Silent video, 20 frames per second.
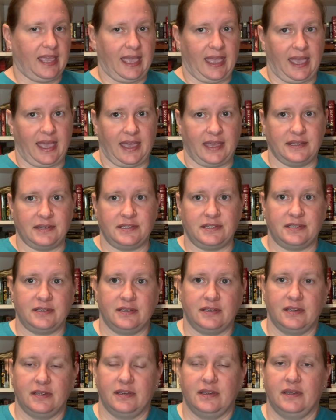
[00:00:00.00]
at
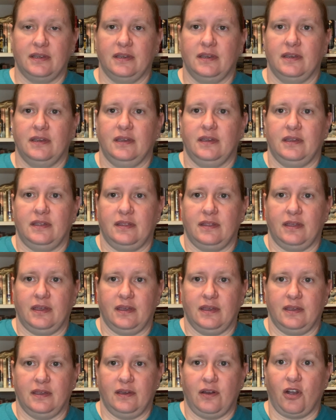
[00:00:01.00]

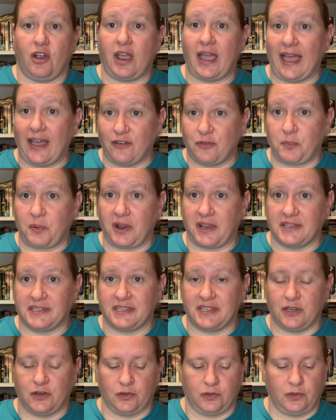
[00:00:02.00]
our half price
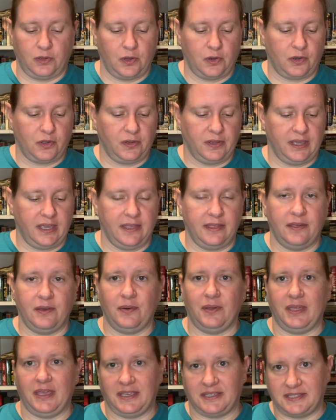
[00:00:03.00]
here locally,
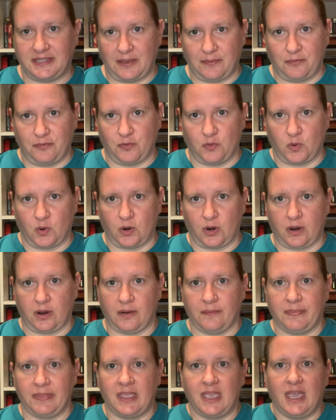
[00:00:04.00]
except for
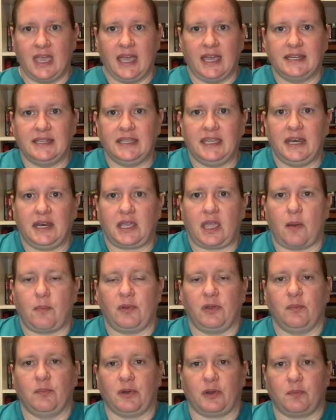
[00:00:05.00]
I did get a couple
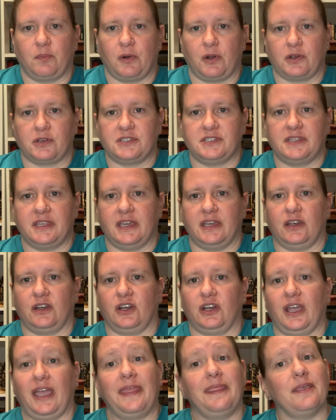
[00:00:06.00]
of bookmarks
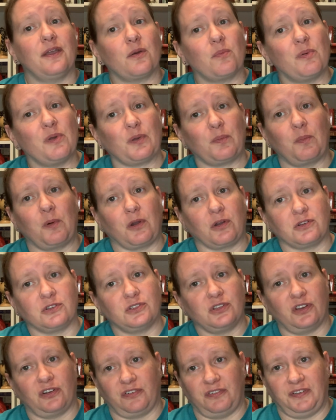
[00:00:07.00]
there, and their bookmarks
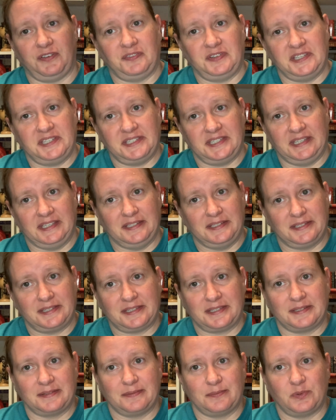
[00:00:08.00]
are 50
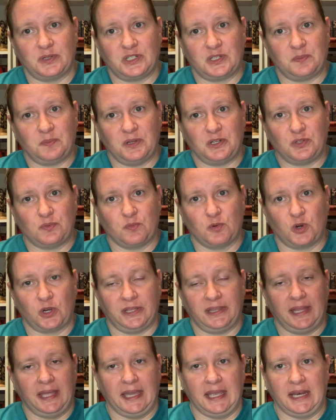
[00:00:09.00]
cents, which is much more
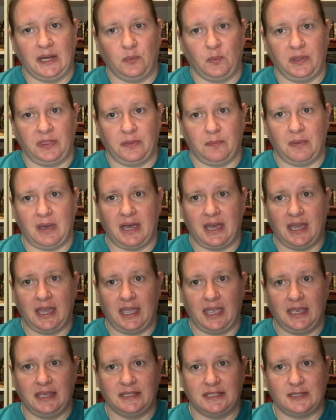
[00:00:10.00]
in line with
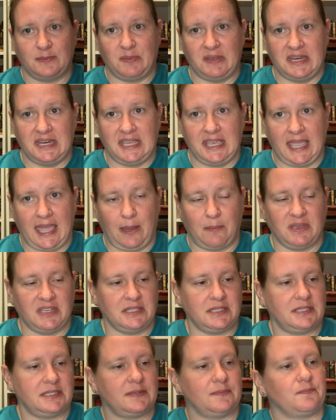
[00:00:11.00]
my spending
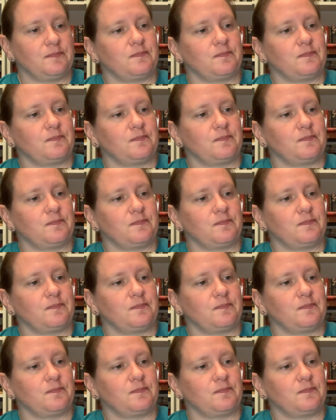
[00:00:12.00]
habits.